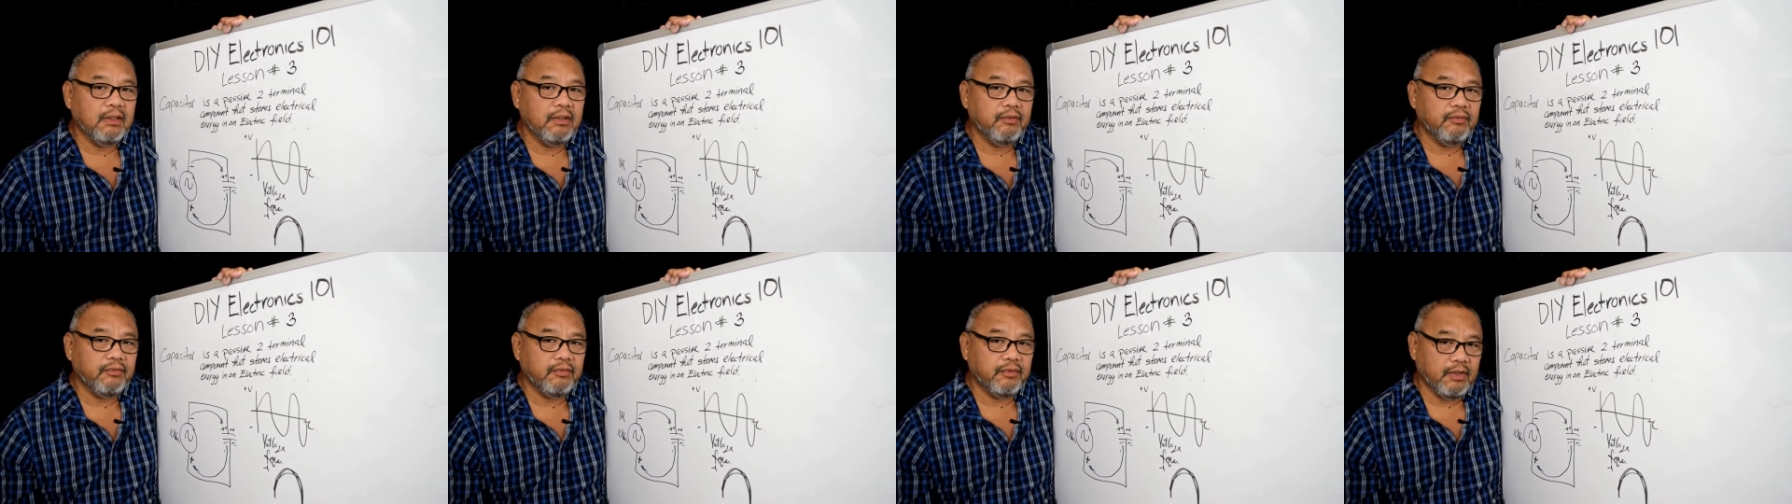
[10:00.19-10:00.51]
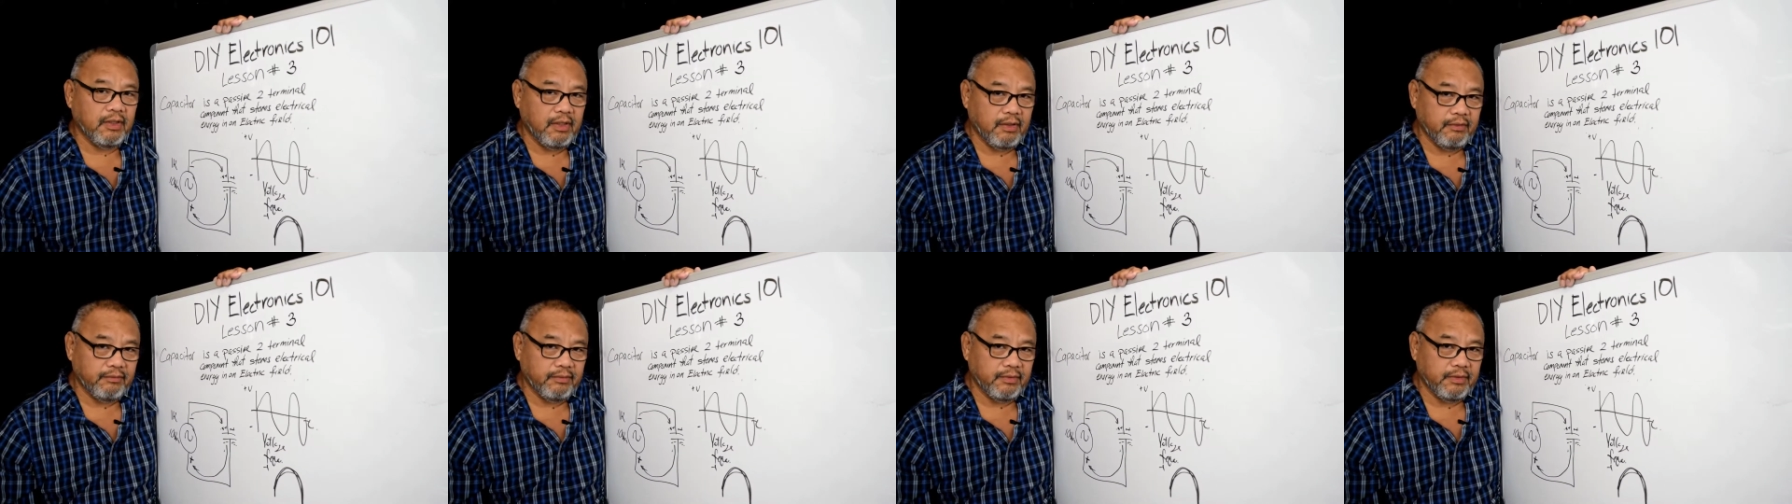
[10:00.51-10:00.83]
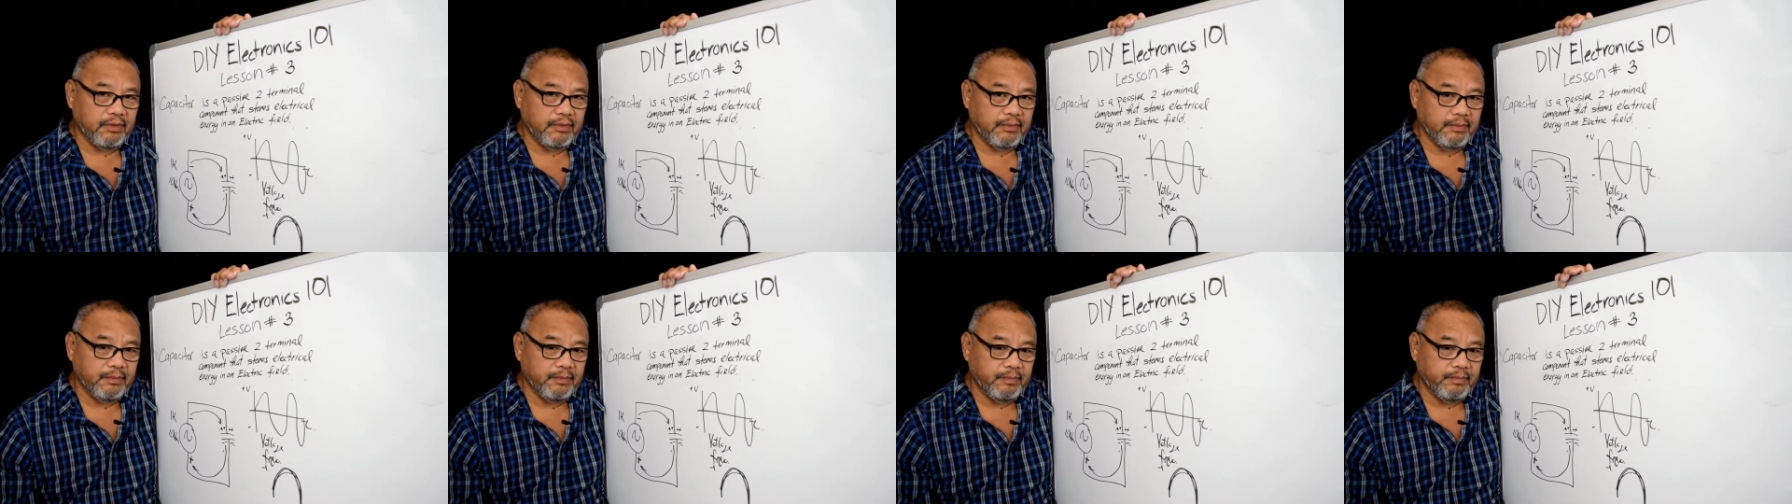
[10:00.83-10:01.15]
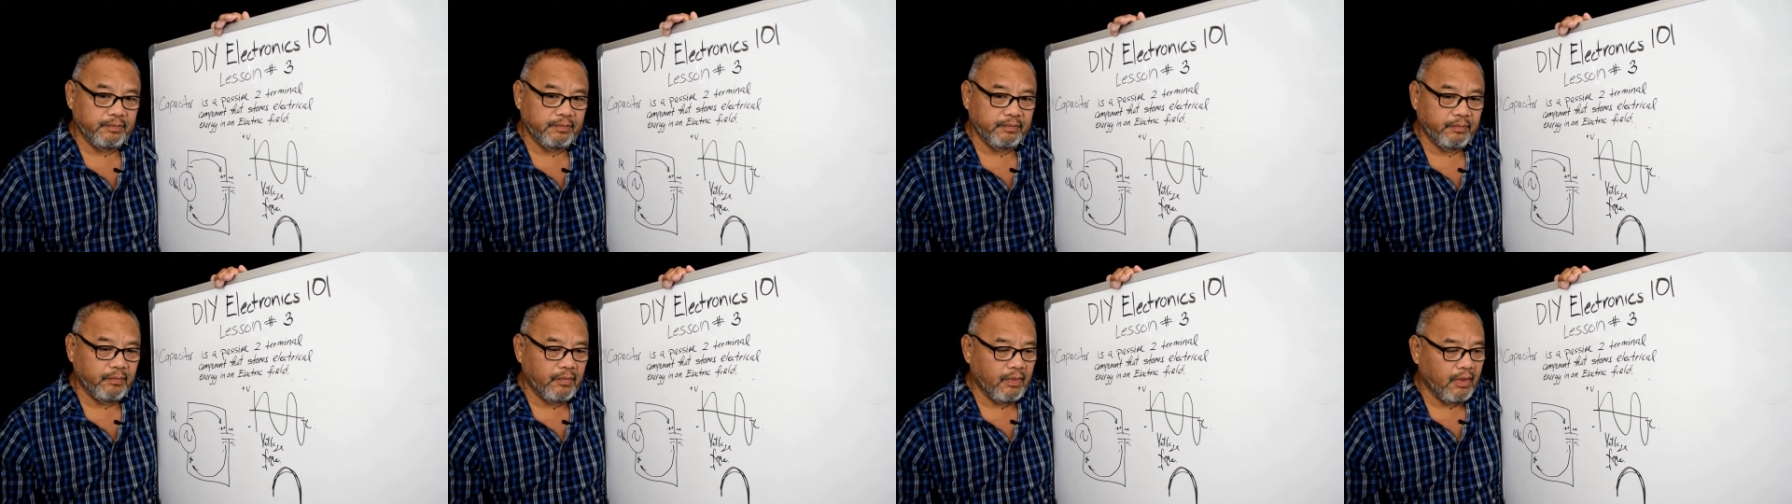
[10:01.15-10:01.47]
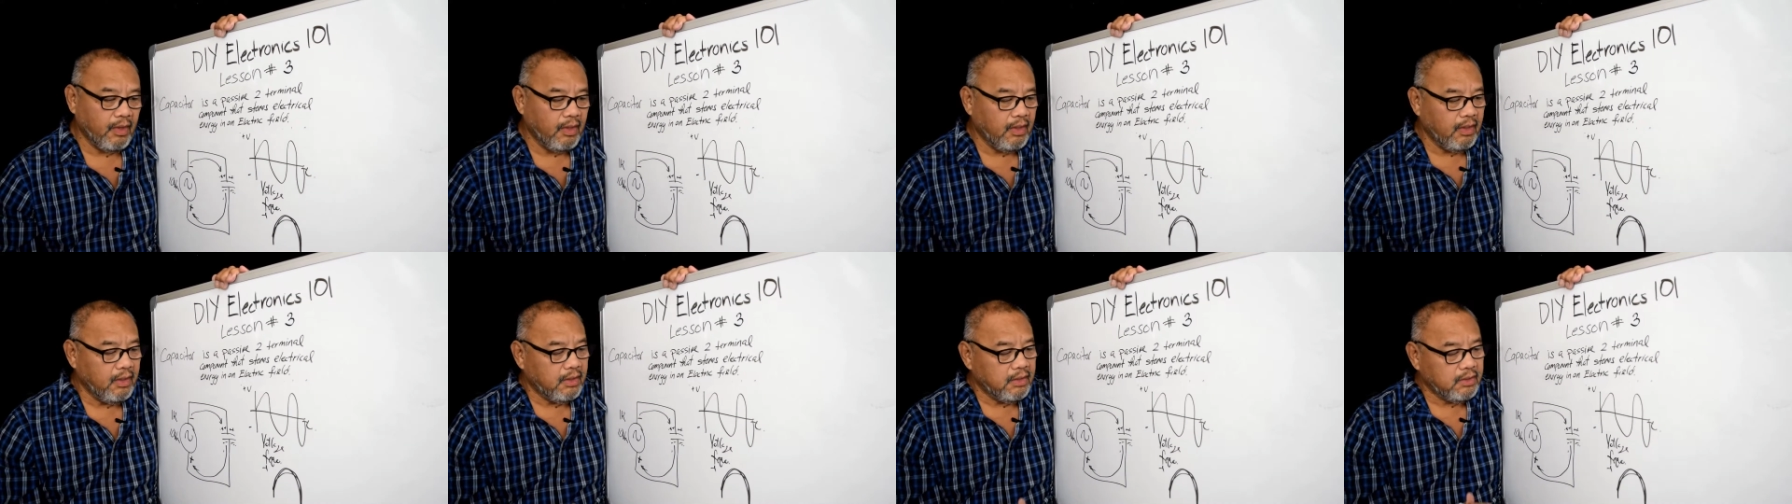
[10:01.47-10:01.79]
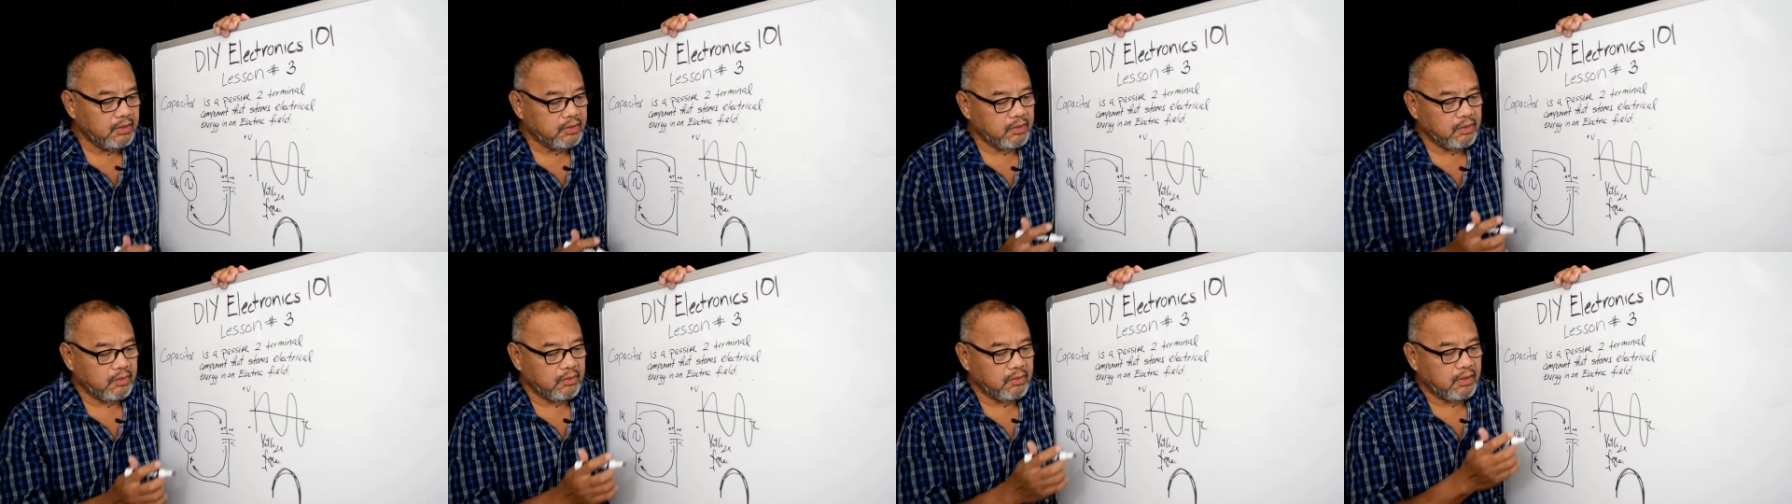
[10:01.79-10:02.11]
forever.
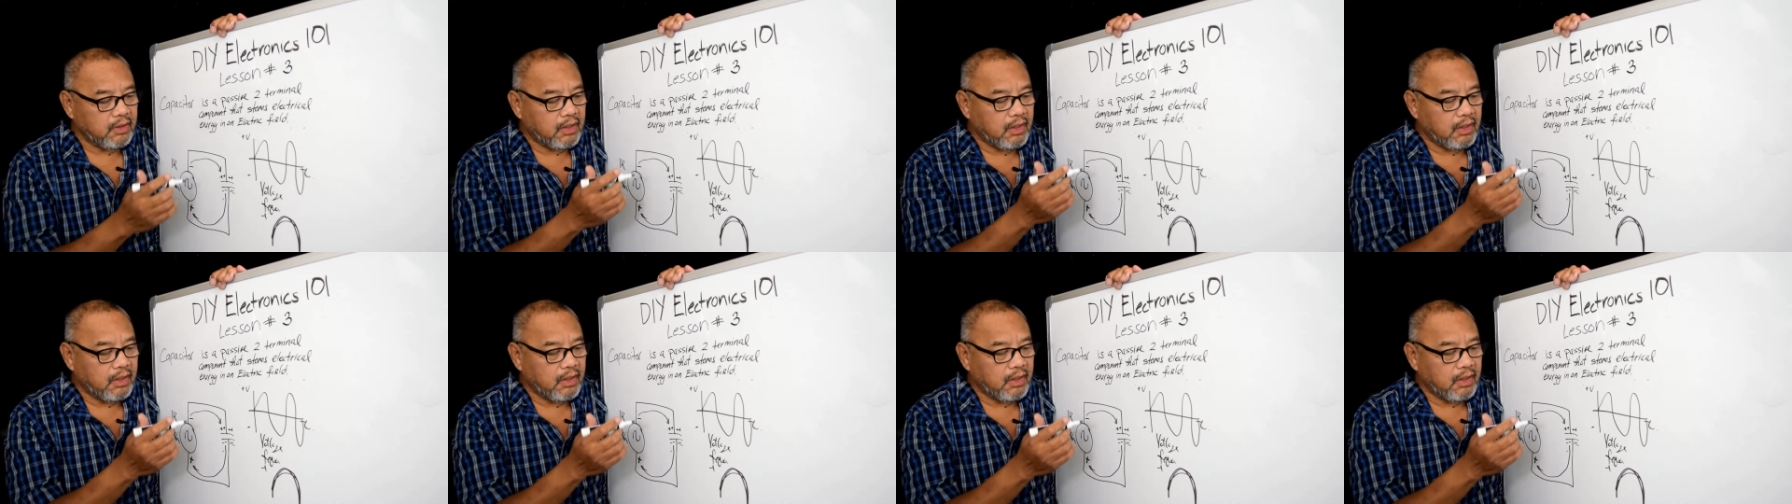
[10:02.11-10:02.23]
So the